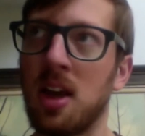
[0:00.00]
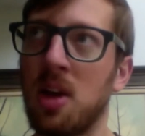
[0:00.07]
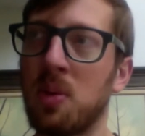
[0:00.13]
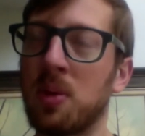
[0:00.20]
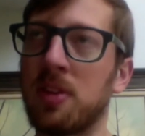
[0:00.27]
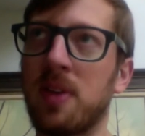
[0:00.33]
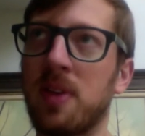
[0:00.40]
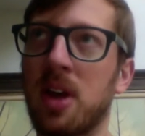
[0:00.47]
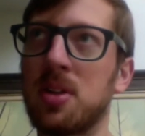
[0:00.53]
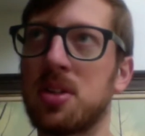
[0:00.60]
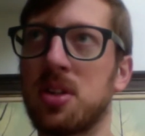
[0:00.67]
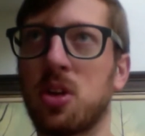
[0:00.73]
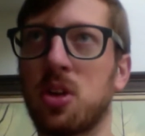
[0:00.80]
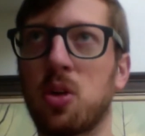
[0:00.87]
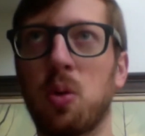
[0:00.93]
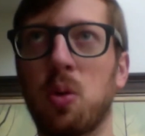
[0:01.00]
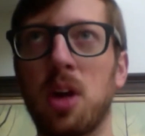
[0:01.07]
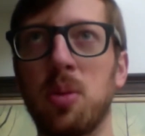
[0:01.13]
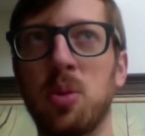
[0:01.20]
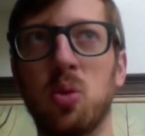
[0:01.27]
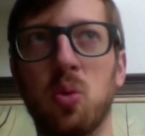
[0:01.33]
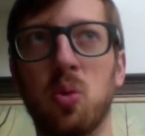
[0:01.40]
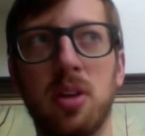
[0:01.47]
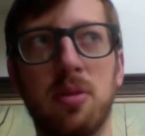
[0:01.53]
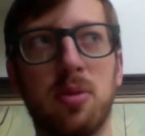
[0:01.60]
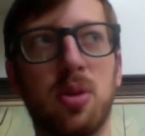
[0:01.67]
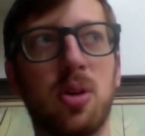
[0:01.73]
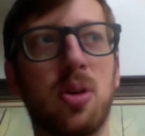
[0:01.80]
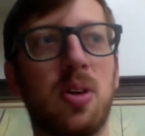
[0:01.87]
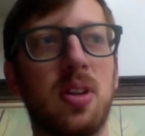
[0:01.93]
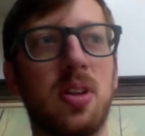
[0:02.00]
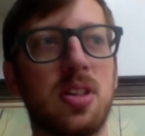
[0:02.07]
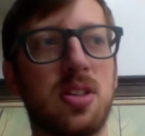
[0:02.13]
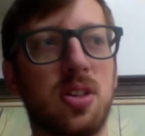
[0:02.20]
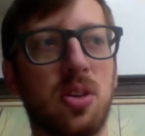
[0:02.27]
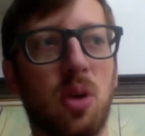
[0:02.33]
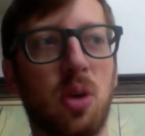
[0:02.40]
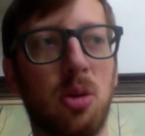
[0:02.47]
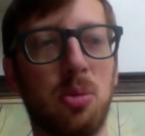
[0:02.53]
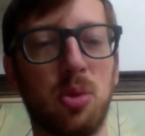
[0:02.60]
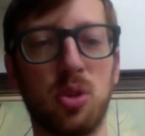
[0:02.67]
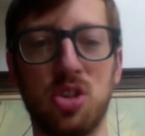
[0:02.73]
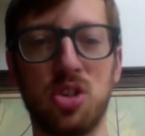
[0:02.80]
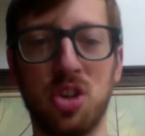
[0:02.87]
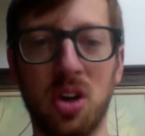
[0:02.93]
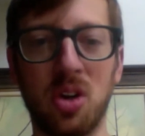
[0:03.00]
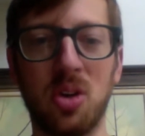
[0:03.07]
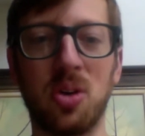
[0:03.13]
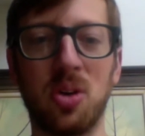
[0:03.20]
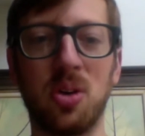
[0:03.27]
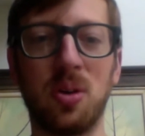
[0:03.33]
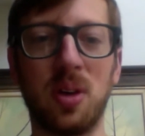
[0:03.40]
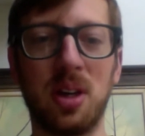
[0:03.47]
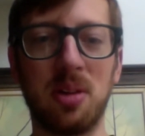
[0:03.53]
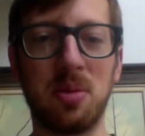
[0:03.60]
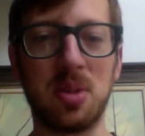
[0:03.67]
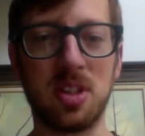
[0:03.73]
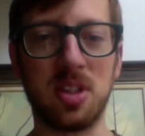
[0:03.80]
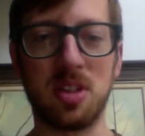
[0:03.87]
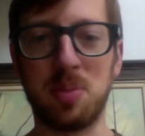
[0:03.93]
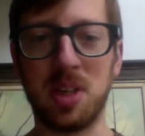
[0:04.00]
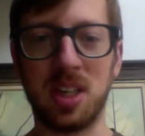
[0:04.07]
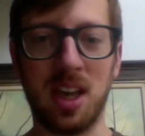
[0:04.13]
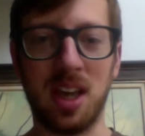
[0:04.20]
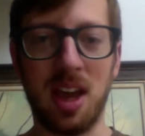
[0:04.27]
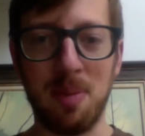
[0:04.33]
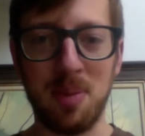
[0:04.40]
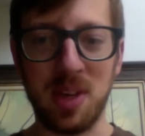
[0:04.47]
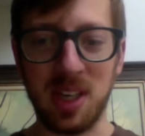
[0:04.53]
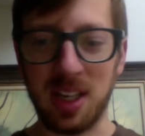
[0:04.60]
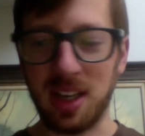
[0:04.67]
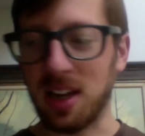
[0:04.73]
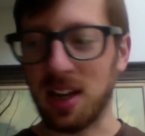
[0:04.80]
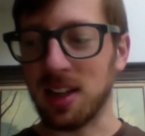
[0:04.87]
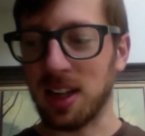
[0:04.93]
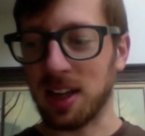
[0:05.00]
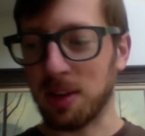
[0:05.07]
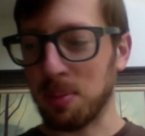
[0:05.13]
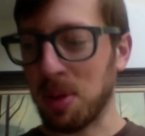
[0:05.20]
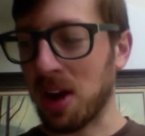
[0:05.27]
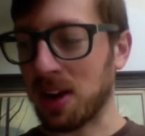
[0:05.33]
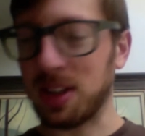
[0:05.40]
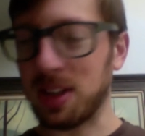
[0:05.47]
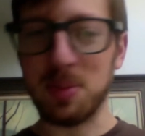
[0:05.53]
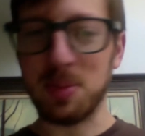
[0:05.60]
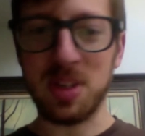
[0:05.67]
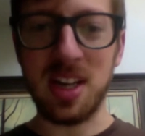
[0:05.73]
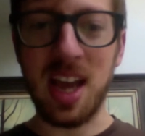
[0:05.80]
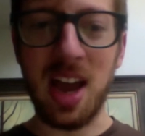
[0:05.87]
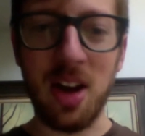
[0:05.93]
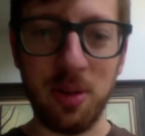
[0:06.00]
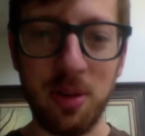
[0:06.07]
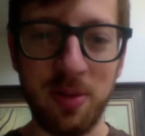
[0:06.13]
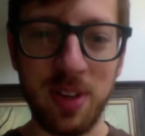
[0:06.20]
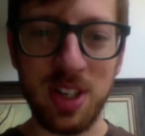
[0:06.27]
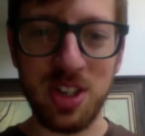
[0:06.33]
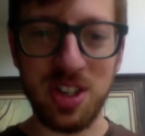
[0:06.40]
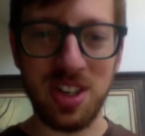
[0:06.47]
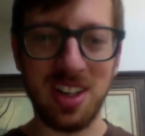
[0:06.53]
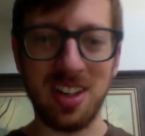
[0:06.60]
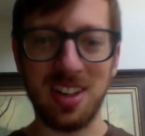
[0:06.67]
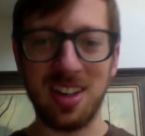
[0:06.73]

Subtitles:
we found this incredible river and this incredible jungle, and it was this big epic kind of like Apocalypse Now vision.